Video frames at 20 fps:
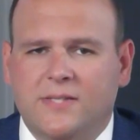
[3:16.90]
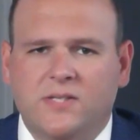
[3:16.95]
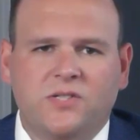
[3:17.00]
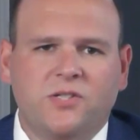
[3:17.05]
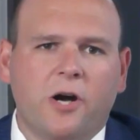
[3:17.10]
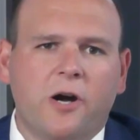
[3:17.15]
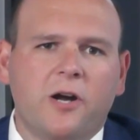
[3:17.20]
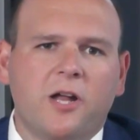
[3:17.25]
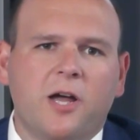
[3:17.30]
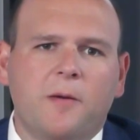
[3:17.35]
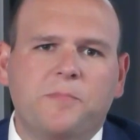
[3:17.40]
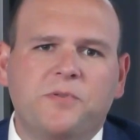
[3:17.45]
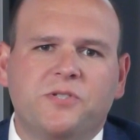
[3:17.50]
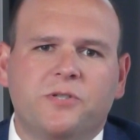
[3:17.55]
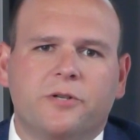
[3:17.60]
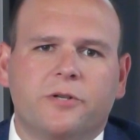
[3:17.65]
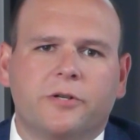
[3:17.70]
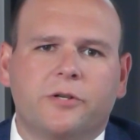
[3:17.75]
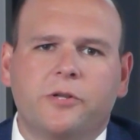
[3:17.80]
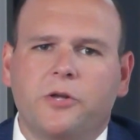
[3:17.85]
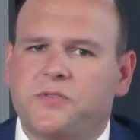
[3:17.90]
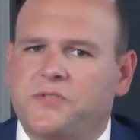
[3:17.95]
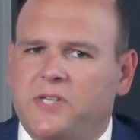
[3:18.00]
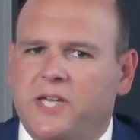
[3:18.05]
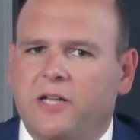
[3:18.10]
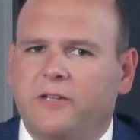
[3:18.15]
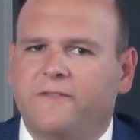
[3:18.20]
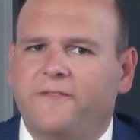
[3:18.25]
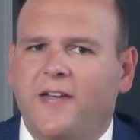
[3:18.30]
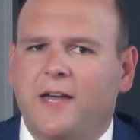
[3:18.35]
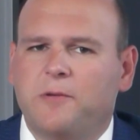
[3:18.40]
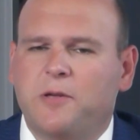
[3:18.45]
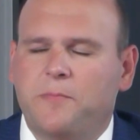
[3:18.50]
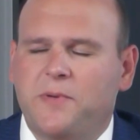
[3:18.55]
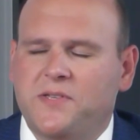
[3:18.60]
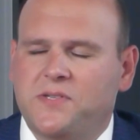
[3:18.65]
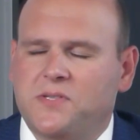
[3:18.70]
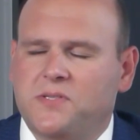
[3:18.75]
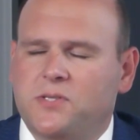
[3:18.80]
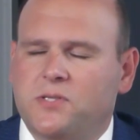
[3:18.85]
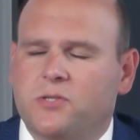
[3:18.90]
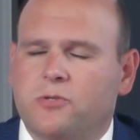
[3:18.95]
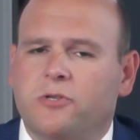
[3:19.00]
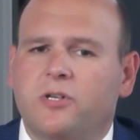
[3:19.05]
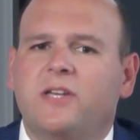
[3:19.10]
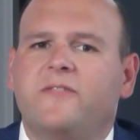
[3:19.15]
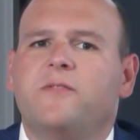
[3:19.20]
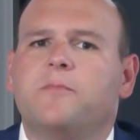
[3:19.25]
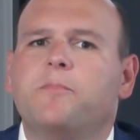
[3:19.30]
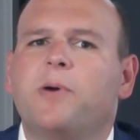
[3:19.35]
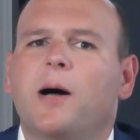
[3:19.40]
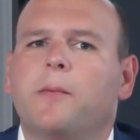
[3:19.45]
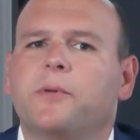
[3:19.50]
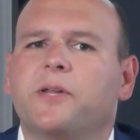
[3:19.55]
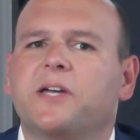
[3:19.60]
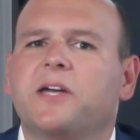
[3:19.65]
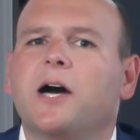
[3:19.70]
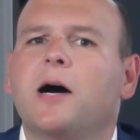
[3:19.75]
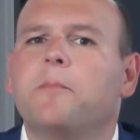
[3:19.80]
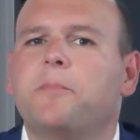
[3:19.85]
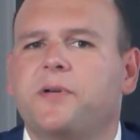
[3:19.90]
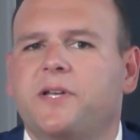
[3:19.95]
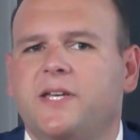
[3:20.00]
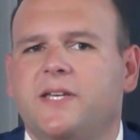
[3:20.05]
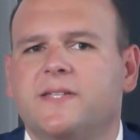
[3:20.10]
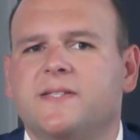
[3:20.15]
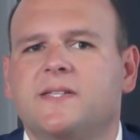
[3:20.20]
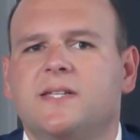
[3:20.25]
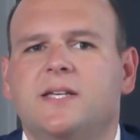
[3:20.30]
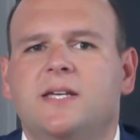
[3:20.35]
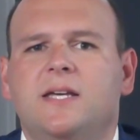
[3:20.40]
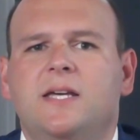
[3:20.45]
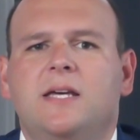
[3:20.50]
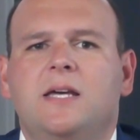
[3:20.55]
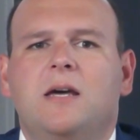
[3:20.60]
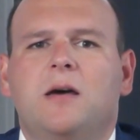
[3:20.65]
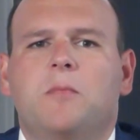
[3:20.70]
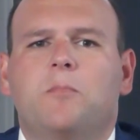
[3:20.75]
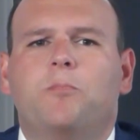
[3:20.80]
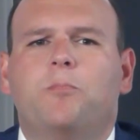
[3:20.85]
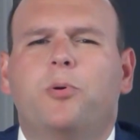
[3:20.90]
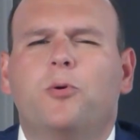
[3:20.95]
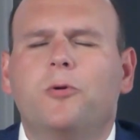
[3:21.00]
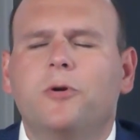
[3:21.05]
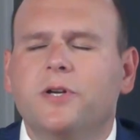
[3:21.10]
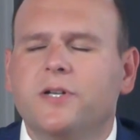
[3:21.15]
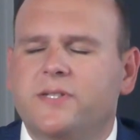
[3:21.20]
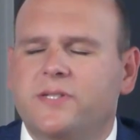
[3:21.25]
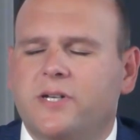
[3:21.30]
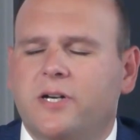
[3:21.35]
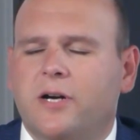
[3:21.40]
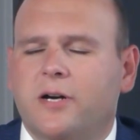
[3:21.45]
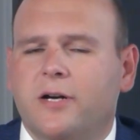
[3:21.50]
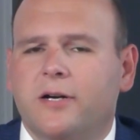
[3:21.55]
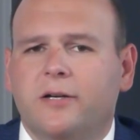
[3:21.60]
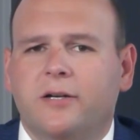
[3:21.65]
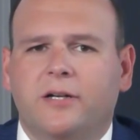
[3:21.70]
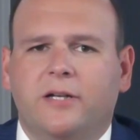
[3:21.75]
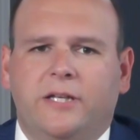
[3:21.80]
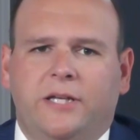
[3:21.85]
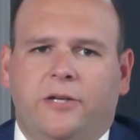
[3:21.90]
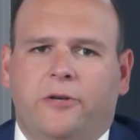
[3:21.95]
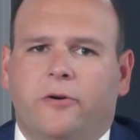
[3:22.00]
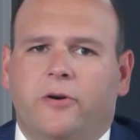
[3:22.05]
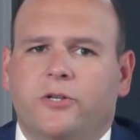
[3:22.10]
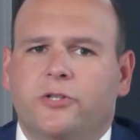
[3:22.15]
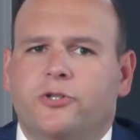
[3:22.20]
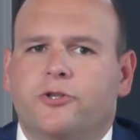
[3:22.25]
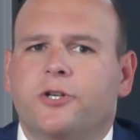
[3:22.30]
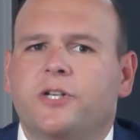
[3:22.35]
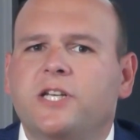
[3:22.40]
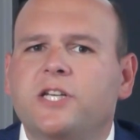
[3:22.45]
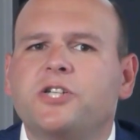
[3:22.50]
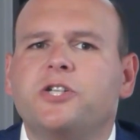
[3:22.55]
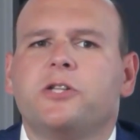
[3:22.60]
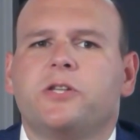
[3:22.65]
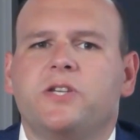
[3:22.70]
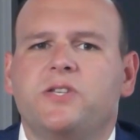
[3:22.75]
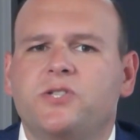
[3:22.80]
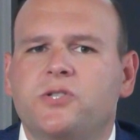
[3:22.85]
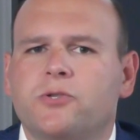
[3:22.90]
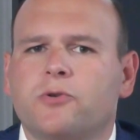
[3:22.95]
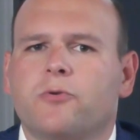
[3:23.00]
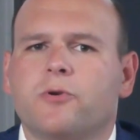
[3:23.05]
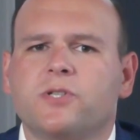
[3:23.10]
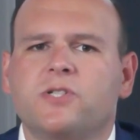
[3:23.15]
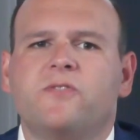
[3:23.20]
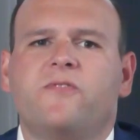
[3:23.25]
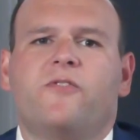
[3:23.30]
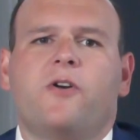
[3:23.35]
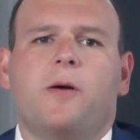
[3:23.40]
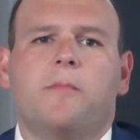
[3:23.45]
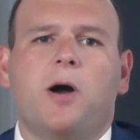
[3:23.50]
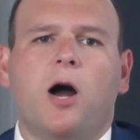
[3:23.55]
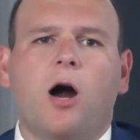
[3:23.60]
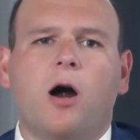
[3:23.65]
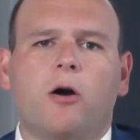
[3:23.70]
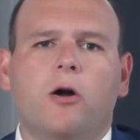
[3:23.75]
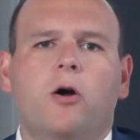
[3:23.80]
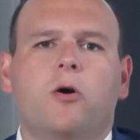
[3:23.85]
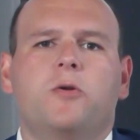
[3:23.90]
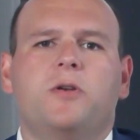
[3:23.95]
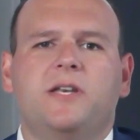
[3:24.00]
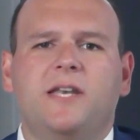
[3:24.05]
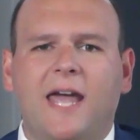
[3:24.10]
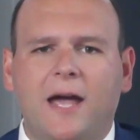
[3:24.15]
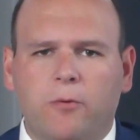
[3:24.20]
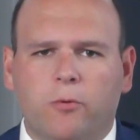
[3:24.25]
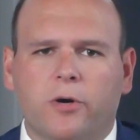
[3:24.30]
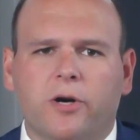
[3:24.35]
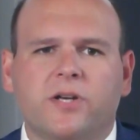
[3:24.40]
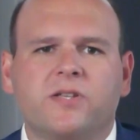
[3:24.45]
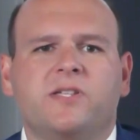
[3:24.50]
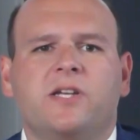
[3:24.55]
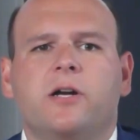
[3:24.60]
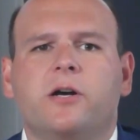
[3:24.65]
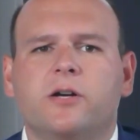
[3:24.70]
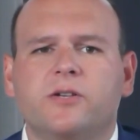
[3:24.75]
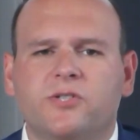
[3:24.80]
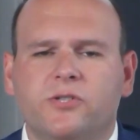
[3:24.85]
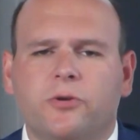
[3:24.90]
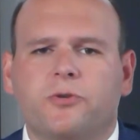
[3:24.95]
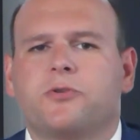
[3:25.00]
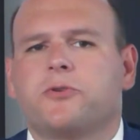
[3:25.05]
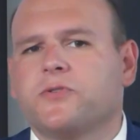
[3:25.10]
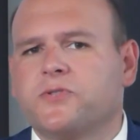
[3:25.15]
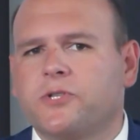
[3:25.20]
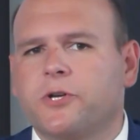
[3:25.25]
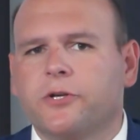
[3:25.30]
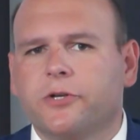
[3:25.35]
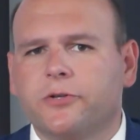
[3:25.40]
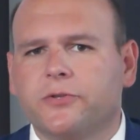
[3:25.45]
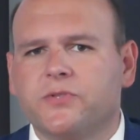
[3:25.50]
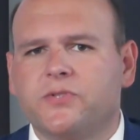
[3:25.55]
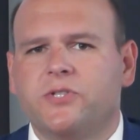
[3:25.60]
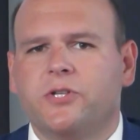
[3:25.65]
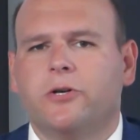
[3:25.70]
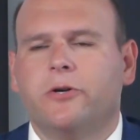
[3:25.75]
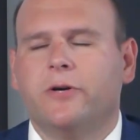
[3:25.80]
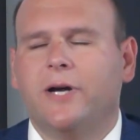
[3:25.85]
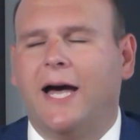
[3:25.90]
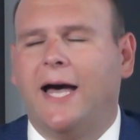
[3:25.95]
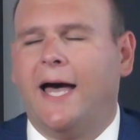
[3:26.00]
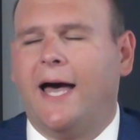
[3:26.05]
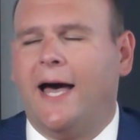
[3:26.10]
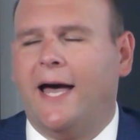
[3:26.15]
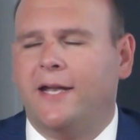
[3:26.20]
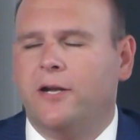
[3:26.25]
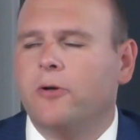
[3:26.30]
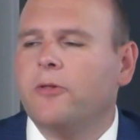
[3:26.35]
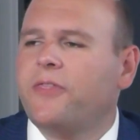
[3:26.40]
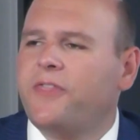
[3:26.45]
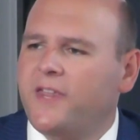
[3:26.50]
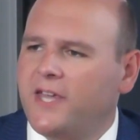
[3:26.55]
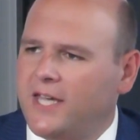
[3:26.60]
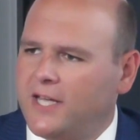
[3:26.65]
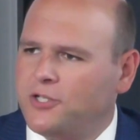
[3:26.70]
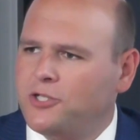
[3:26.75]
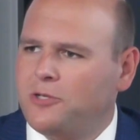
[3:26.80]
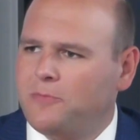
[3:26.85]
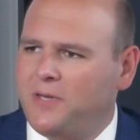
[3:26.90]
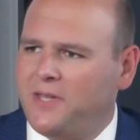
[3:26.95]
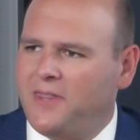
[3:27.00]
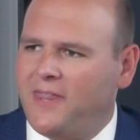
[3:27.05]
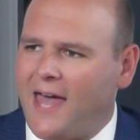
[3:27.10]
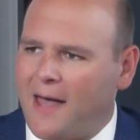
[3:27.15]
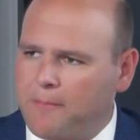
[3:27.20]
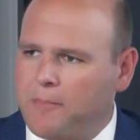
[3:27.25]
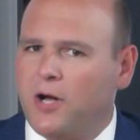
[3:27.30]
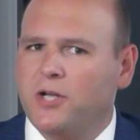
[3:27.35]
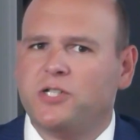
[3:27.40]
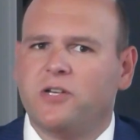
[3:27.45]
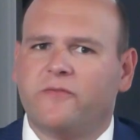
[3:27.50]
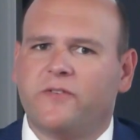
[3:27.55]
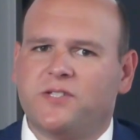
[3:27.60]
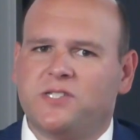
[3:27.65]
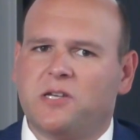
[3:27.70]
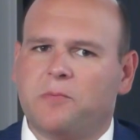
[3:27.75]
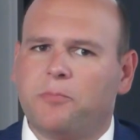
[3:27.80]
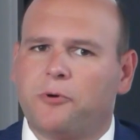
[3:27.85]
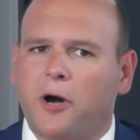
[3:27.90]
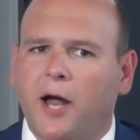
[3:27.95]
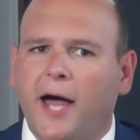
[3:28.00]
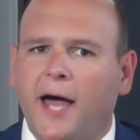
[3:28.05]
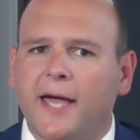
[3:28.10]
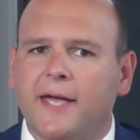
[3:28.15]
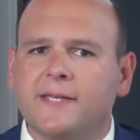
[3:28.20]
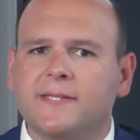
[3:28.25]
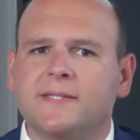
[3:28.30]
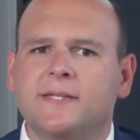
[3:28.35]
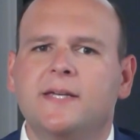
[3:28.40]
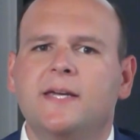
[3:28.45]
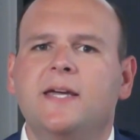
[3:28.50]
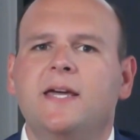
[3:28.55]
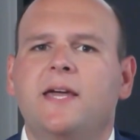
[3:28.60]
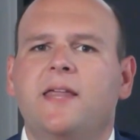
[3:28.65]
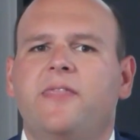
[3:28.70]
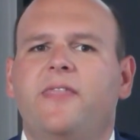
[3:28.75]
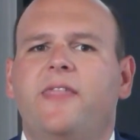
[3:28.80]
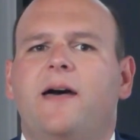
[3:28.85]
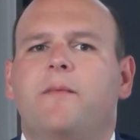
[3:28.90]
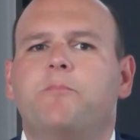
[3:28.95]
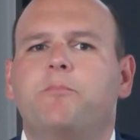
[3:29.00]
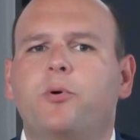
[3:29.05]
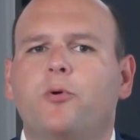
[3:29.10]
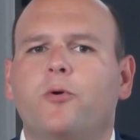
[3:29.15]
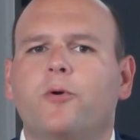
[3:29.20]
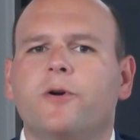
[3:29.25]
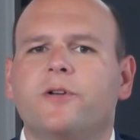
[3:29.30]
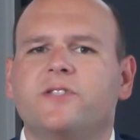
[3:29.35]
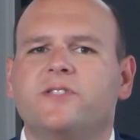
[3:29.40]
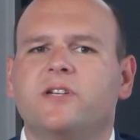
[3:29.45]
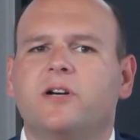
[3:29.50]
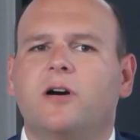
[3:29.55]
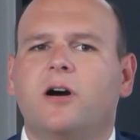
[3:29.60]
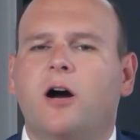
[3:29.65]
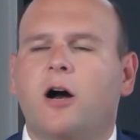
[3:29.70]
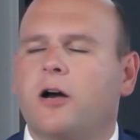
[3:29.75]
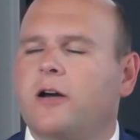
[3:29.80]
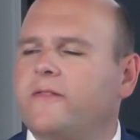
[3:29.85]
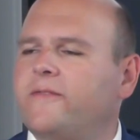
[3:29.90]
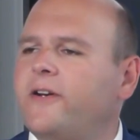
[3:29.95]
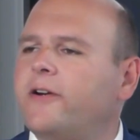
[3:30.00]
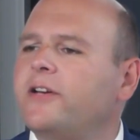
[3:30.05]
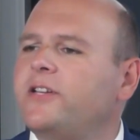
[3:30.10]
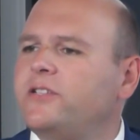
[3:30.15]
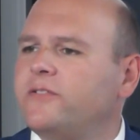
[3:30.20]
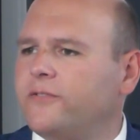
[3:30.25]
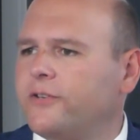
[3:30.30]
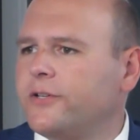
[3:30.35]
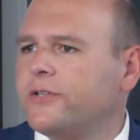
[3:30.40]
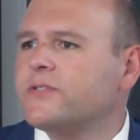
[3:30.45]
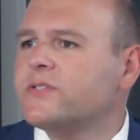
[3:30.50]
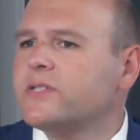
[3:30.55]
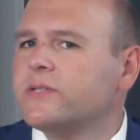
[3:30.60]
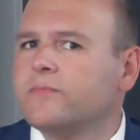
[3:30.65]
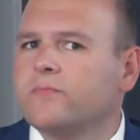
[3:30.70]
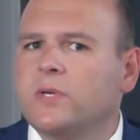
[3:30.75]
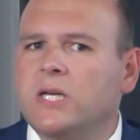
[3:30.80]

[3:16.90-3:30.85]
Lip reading: startups or closely held family businesses or even public companies, boards are, traditionally sourced from our own networks and our social circles. So I don't think it should be that much of a surprise that boards aren't very diverse.